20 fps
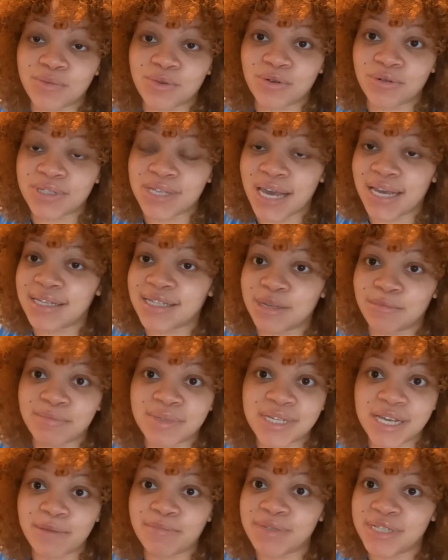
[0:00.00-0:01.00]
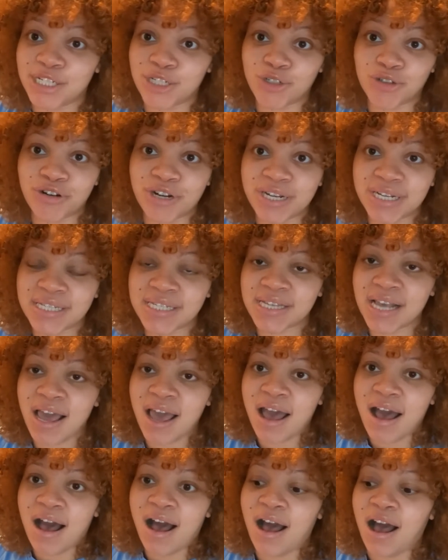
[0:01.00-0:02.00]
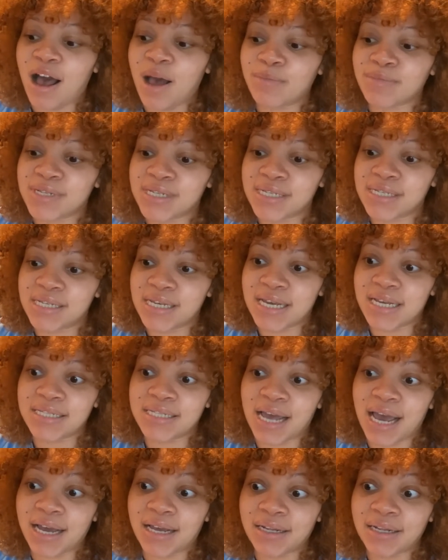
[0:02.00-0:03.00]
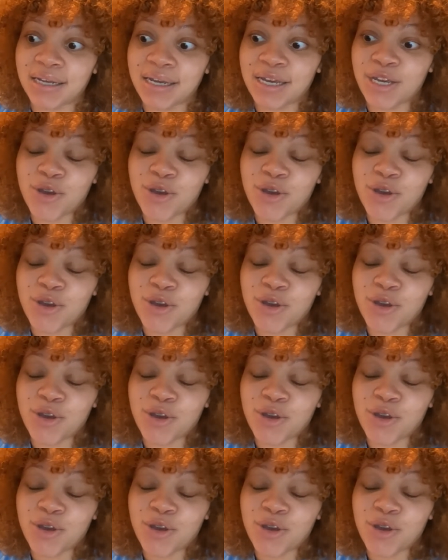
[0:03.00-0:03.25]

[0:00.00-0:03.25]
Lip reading: will take some tips and tricks to see exactly,